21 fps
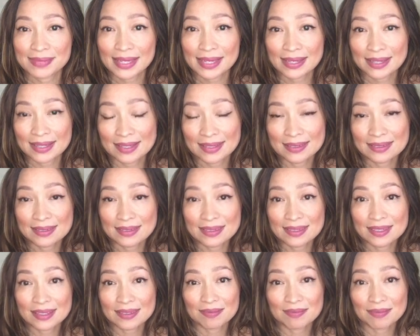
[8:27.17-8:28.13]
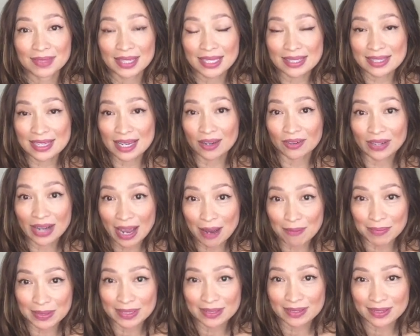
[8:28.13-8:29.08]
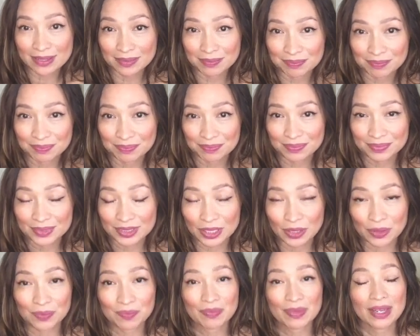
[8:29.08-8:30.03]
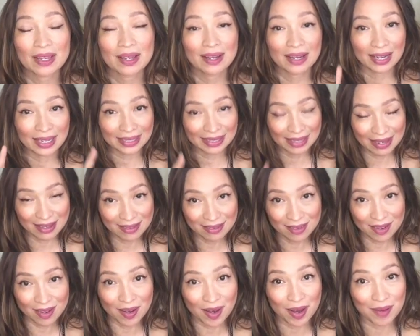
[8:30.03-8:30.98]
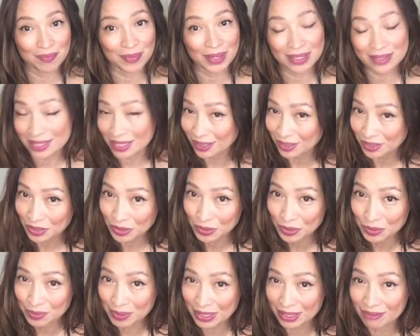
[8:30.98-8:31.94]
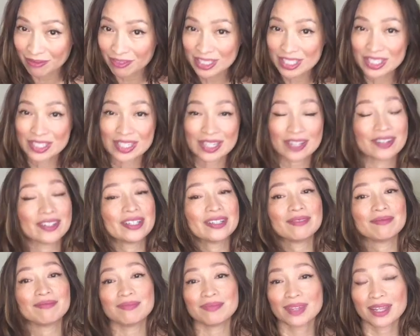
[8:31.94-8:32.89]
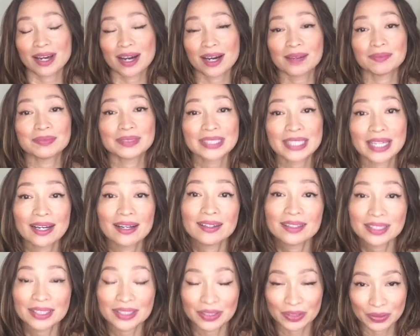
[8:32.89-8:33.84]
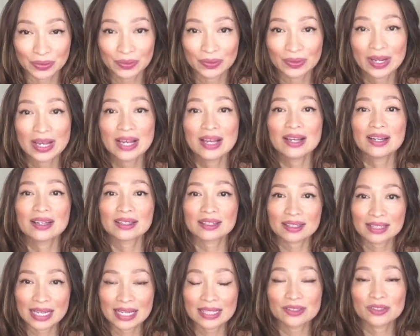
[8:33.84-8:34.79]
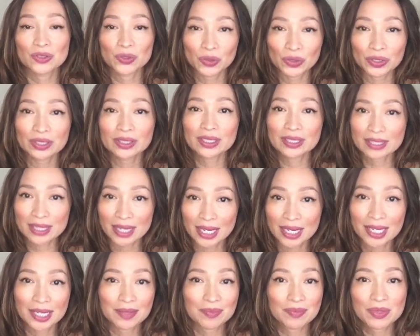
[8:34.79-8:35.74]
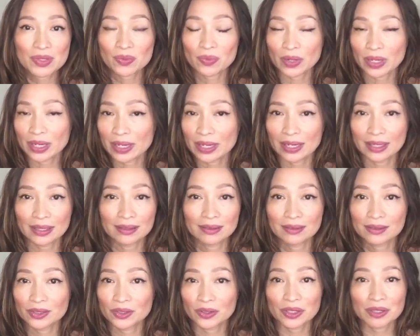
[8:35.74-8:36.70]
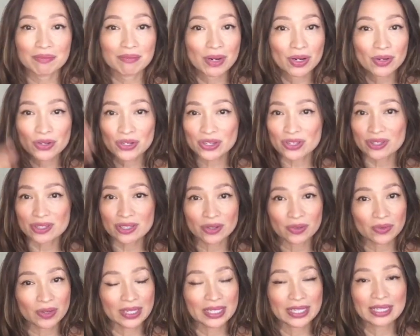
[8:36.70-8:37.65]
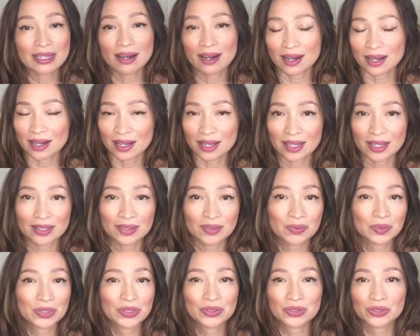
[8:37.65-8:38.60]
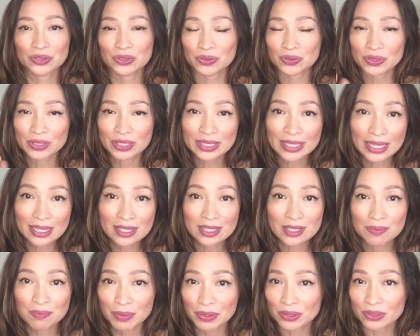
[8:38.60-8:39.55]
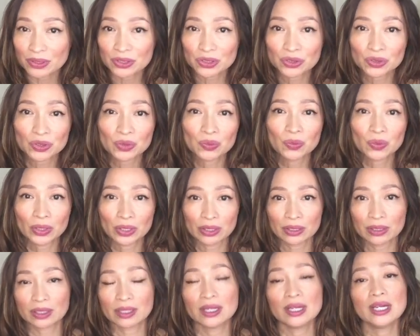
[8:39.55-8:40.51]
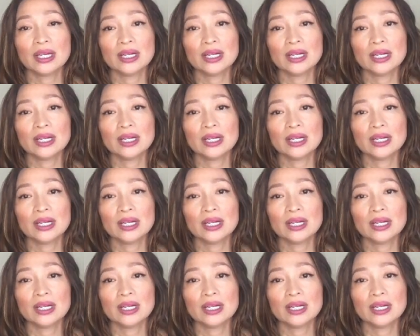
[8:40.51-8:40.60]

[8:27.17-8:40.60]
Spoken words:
And that's how it happened. So, again, I'm not telling you to become vegetarian. I'm telling you that during the times when your emotions are running high, when you're doing that spiritual work,